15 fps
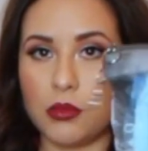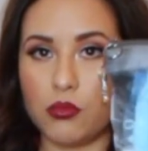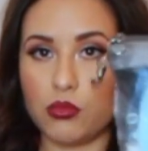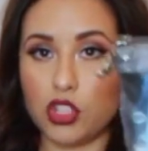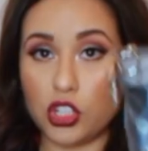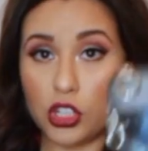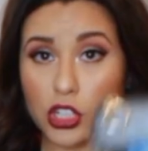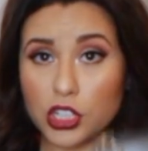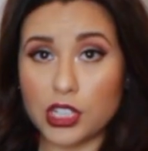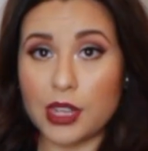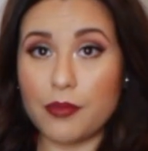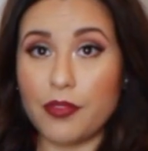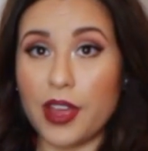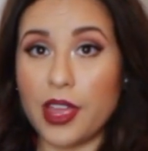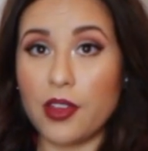sugar
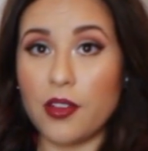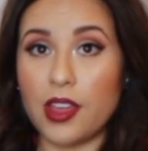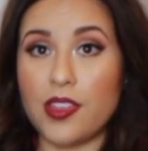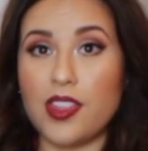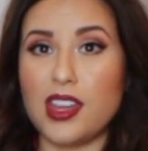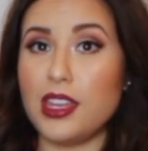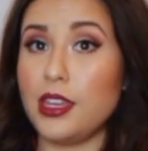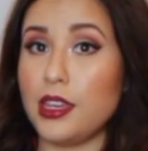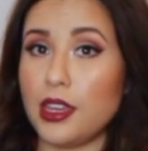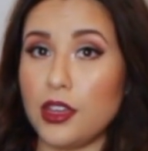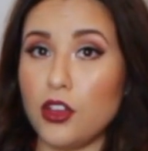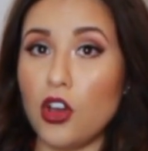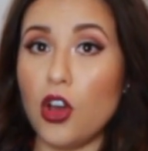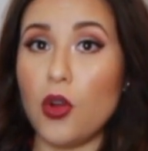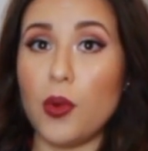snap file, and then he
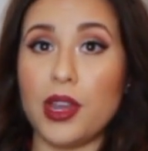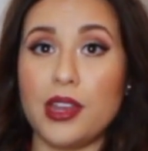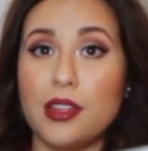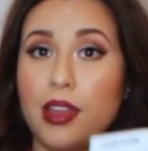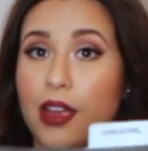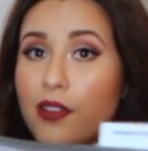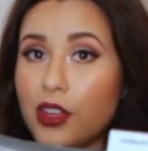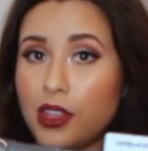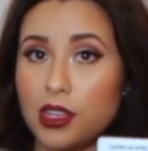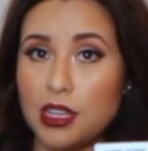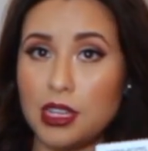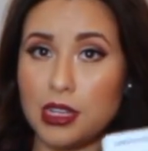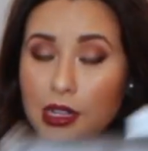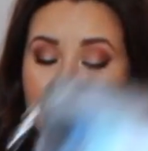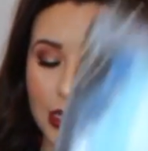can go and everything
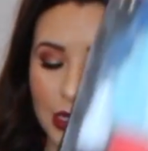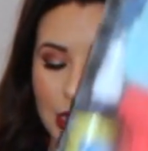he needs